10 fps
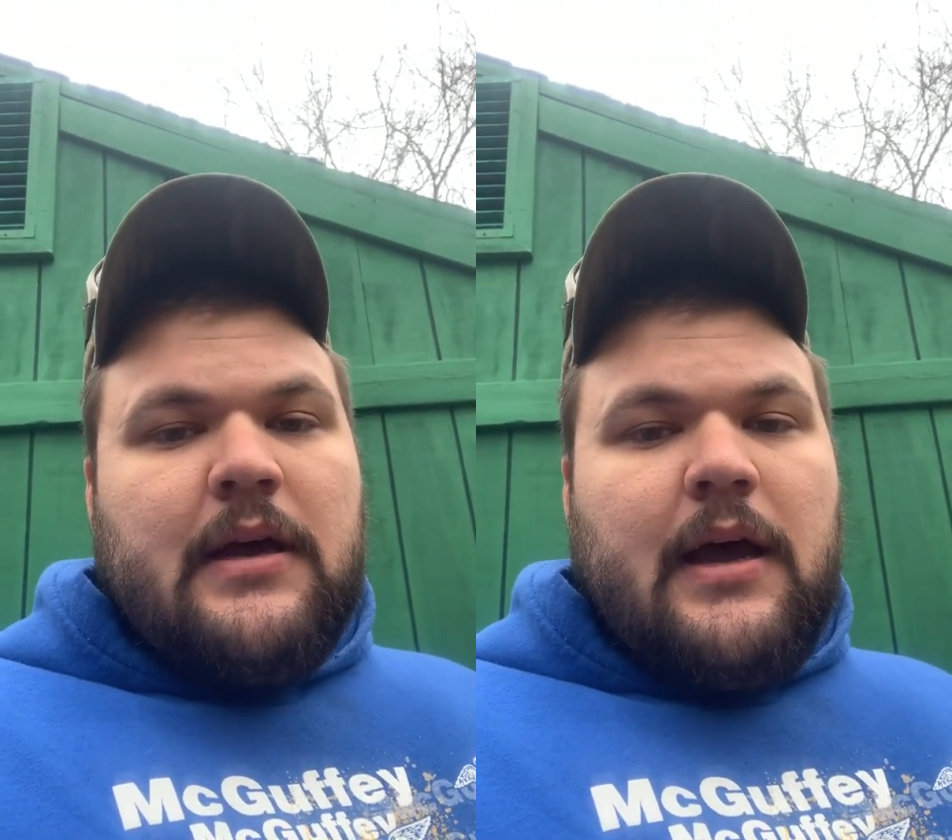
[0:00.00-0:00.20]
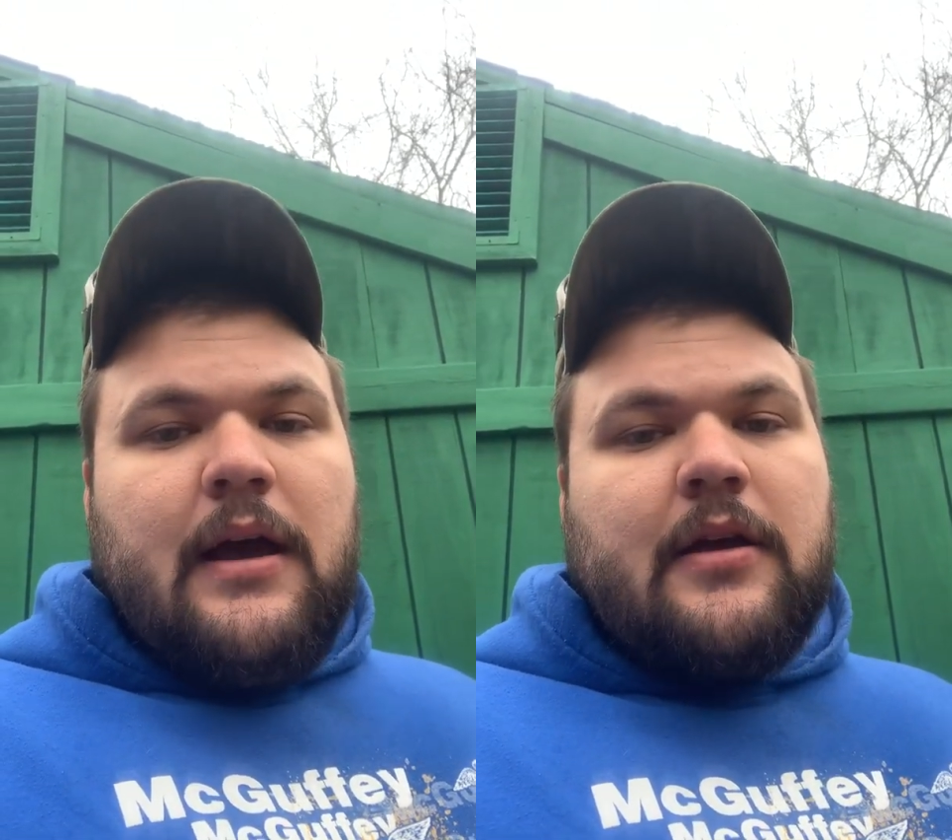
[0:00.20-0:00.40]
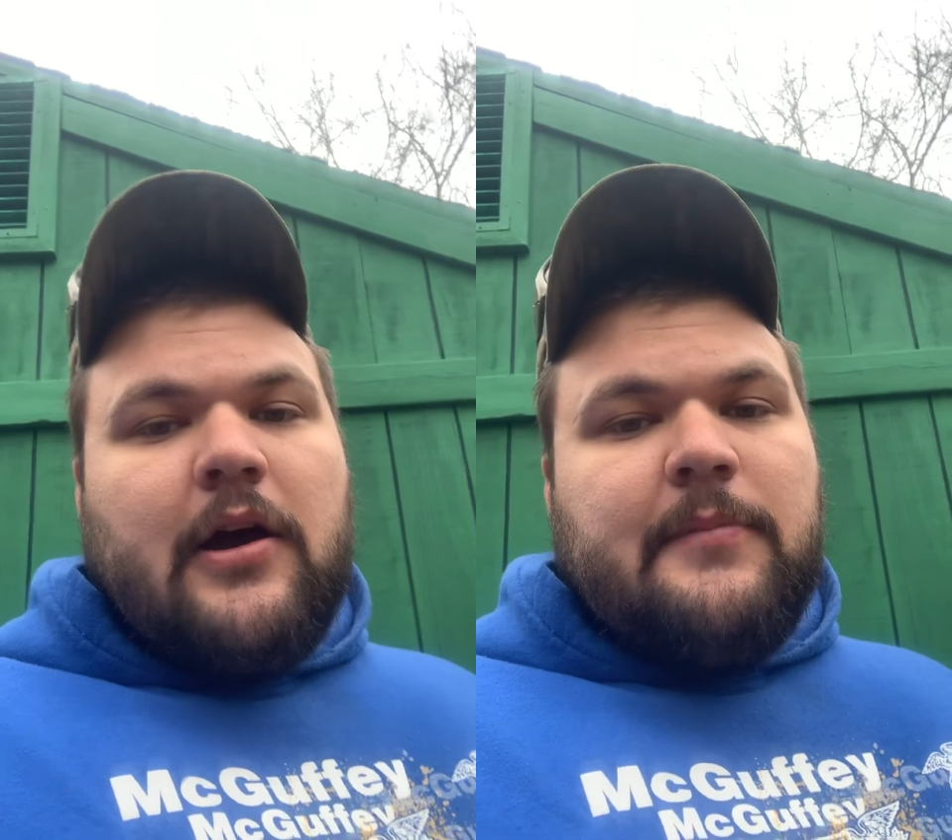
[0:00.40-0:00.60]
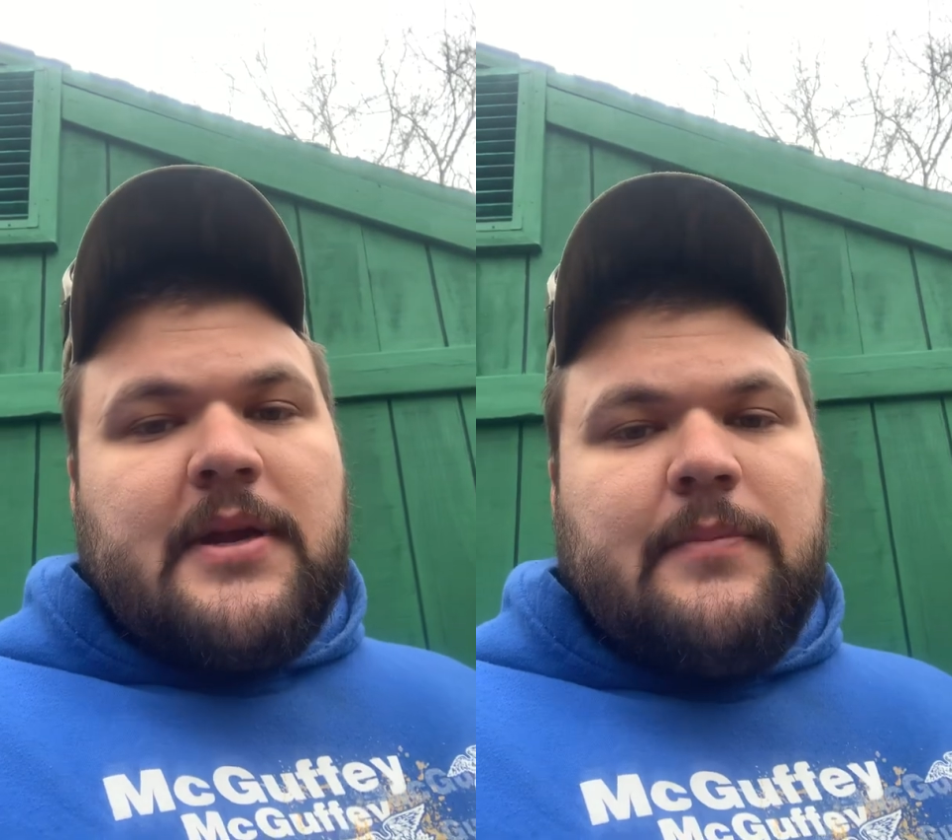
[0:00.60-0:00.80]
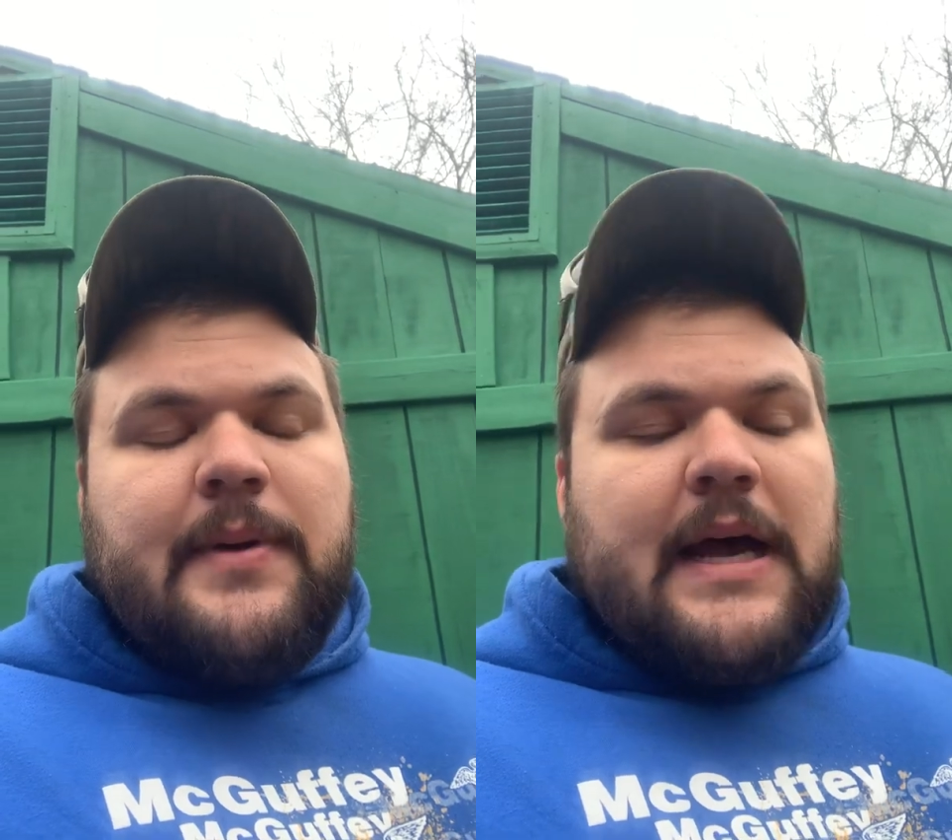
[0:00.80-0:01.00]

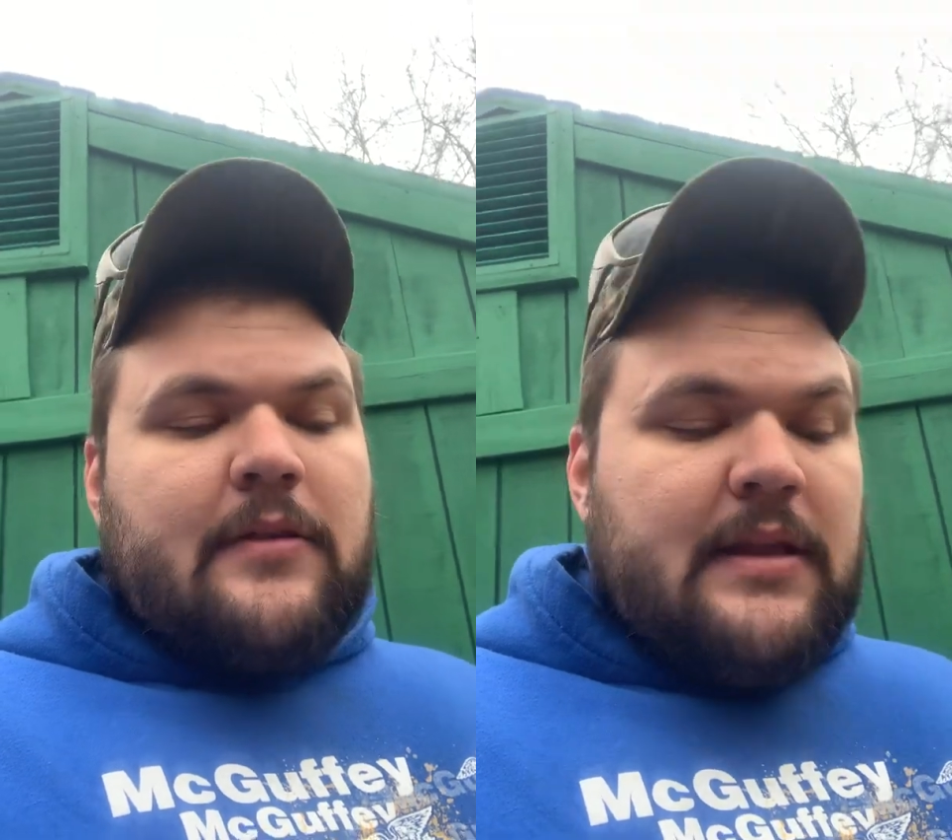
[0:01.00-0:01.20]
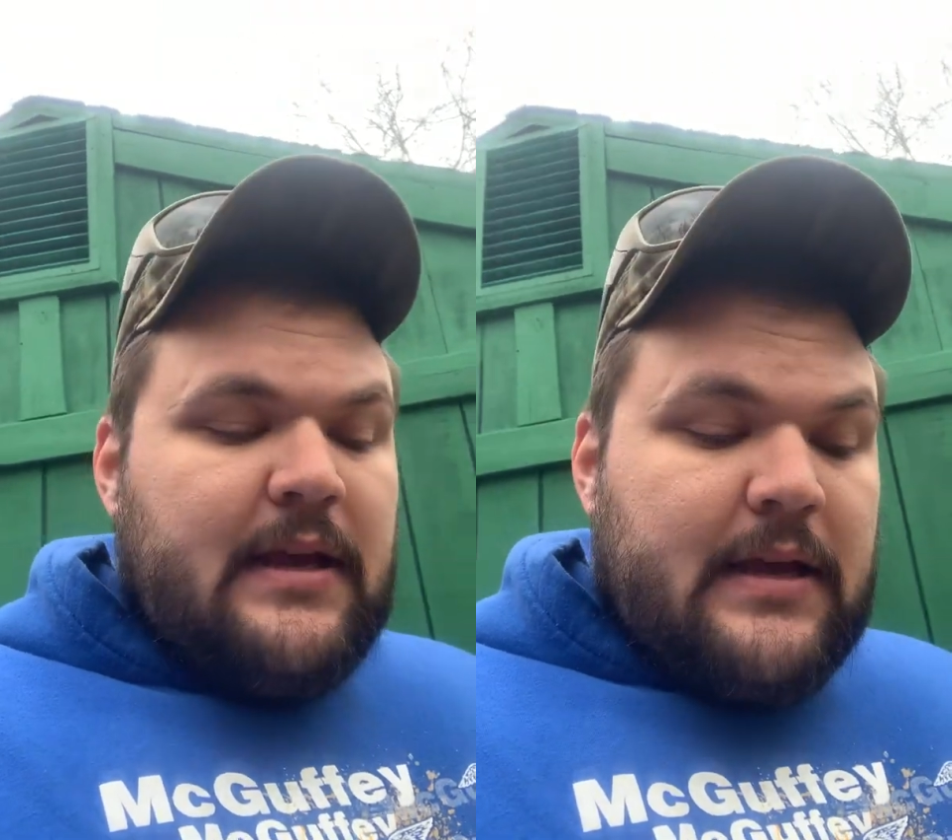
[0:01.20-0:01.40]
Comment about